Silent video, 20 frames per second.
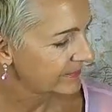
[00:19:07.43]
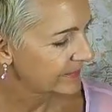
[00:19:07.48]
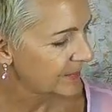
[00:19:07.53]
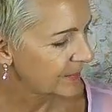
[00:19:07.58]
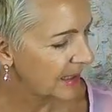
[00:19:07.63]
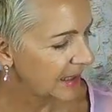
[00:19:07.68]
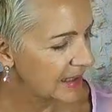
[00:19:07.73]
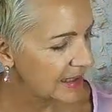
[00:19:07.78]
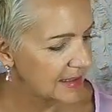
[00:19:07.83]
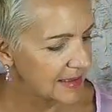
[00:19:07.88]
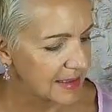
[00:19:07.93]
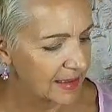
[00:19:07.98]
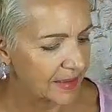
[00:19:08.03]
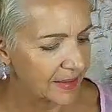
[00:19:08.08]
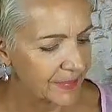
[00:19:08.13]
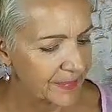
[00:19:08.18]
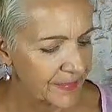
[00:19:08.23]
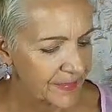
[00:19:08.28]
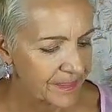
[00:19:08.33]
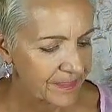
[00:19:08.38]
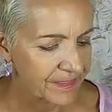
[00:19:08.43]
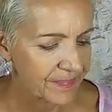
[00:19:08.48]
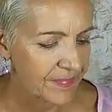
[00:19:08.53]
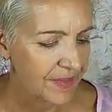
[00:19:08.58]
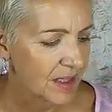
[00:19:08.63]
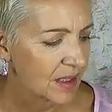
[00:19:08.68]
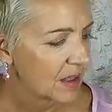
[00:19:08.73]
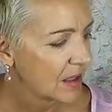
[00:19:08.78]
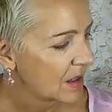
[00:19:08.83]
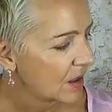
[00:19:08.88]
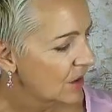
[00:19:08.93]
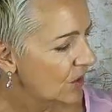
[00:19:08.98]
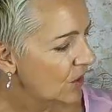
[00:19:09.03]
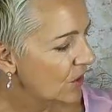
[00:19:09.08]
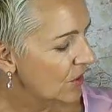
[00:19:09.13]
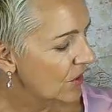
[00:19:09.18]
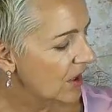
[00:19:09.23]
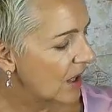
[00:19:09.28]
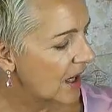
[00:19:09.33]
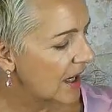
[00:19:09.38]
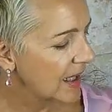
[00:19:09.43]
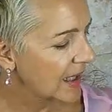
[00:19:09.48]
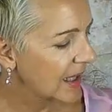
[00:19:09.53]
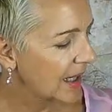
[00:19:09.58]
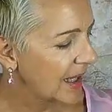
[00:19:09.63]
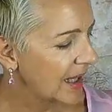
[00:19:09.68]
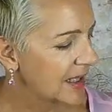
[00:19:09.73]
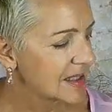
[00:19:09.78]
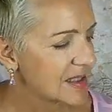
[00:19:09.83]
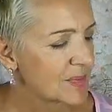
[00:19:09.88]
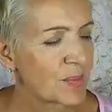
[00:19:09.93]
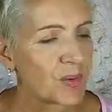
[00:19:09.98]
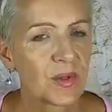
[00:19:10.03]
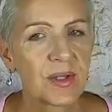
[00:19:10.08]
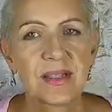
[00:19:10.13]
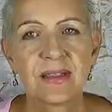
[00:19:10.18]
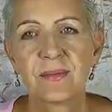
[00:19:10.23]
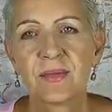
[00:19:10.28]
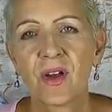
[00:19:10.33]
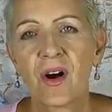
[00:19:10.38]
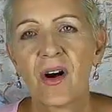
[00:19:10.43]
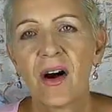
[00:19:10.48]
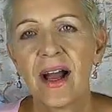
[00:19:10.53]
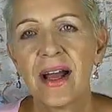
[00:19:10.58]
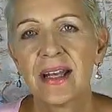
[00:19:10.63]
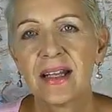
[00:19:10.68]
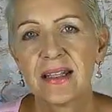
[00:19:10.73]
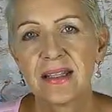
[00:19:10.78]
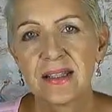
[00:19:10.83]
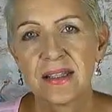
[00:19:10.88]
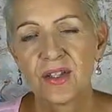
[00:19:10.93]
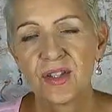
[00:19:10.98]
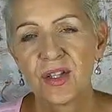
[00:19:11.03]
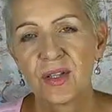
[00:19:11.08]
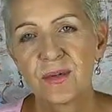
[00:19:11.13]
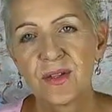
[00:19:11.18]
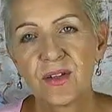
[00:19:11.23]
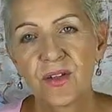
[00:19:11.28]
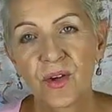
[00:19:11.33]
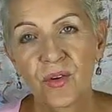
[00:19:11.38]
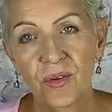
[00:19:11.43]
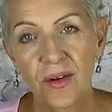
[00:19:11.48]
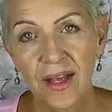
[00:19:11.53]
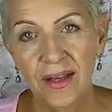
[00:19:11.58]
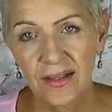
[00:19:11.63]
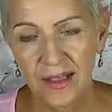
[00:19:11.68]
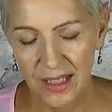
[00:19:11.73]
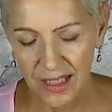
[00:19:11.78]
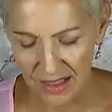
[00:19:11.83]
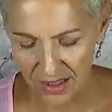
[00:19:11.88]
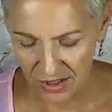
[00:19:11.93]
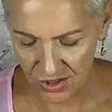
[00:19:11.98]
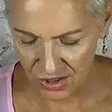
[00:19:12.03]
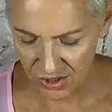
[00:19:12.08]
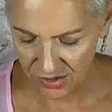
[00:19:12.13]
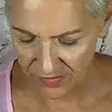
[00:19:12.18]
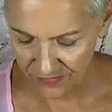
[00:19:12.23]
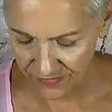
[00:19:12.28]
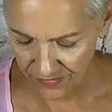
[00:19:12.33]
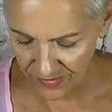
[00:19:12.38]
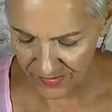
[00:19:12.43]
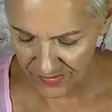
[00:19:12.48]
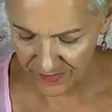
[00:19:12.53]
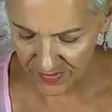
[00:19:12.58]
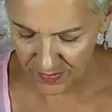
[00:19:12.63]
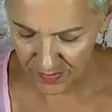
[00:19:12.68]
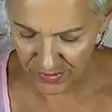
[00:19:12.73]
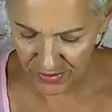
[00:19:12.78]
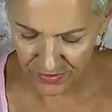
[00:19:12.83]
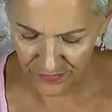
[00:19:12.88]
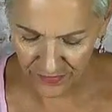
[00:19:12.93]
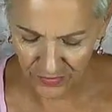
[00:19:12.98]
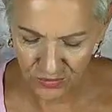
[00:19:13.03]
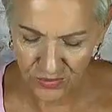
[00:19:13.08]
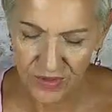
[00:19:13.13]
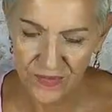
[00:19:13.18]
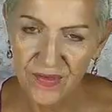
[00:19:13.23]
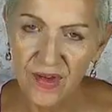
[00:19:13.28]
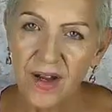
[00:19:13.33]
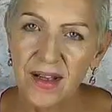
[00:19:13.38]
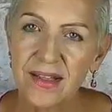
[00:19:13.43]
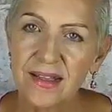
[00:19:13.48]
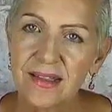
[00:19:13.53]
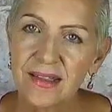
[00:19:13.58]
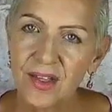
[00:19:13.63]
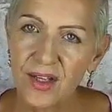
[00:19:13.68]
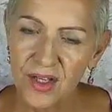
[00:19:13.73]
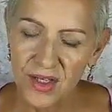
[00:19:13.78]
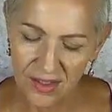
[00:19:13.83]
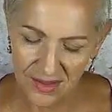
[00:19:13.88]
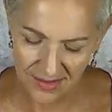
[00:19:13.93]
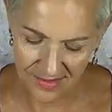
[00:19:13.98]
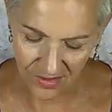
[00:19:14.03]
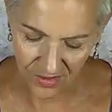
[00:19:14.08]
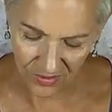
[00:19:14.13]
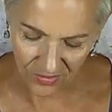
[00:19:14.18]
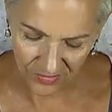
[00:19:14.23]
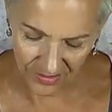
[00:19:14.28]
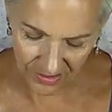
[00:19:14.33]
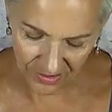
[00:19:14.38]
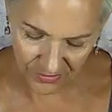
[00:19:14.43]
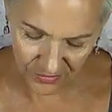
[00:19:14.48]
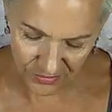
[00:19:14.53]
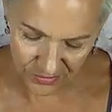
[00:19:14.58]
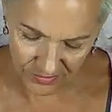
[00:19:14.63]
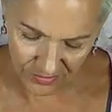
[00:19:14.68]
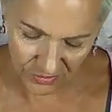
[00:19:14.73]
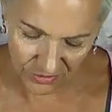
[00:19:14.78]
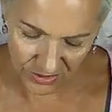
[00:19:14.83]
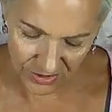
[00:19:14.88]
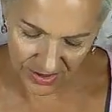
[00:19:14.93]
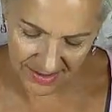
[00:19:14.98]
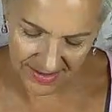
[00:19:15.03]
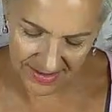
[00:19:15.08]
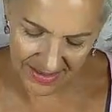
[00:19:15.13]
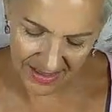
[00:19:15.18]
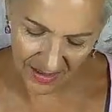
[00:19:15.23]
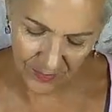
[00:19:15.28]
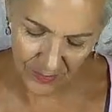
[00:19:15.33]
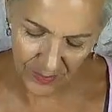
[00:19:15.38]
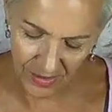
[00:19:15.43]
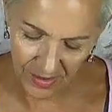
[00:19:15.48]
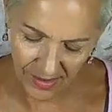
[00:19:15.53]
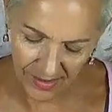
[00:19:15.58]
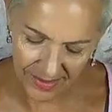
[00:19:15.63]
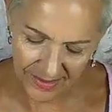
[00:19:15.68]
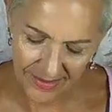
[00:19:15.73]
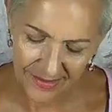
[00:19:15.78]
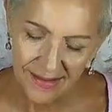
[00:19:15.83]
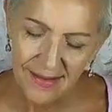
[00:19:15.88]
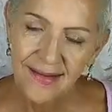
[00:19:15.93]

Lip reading: Amazing. All right, let's pull you some guidance in terms of your crowning energy from the beautiful Divine Circus Oracle. Gorgeous deck by